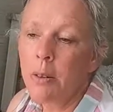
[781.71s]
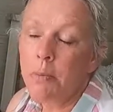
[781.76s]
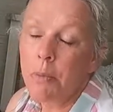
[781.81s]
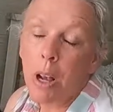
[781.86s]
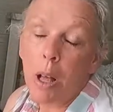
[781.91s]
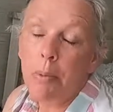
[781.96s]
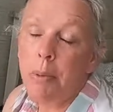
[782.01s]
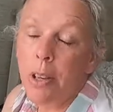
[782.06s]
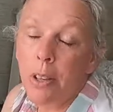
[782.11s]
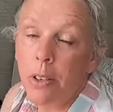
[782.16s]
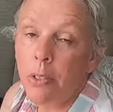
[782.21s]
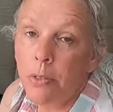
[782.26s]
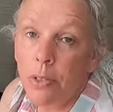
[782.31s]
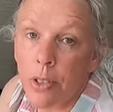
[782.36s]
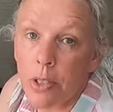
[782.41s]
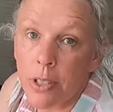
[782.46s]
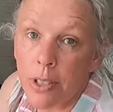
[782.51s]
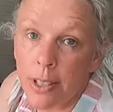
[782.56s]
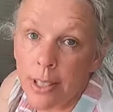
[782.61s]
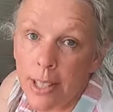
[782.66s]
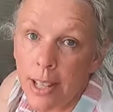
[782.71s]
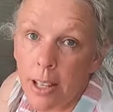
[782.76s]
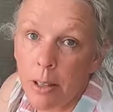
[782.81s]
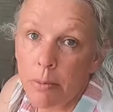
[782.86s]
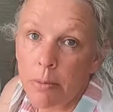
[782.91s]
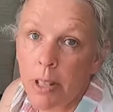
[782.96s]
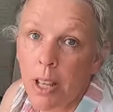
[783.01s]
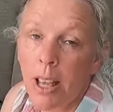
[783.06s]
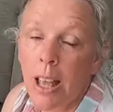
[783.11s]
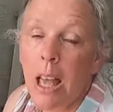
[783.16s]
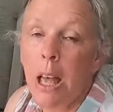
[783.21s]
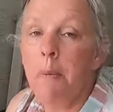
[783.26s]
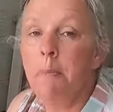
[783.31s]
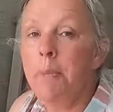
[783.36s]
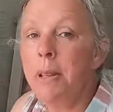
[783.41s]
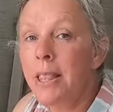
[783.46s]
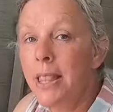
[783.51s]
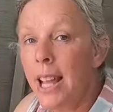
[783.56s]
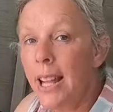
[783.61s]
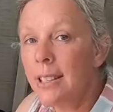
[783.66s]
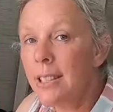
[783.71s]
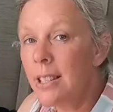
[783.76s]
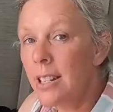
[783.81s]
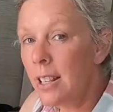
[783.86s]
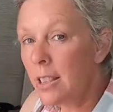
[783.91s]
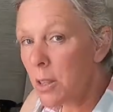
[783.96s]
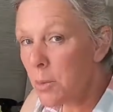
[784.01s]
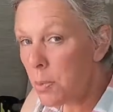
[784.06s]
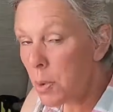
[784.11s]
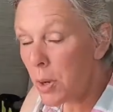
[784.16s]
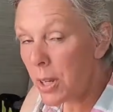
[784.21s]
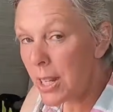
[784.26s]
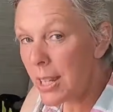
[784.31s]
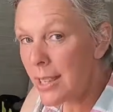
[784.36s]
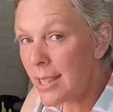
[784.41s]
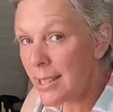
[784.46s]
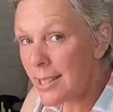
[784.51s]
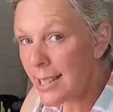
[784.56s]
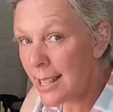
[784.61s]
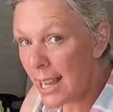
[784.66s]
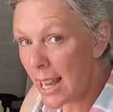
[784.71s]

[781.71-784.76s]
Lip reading: probably on her first attempt. But that's not the point of this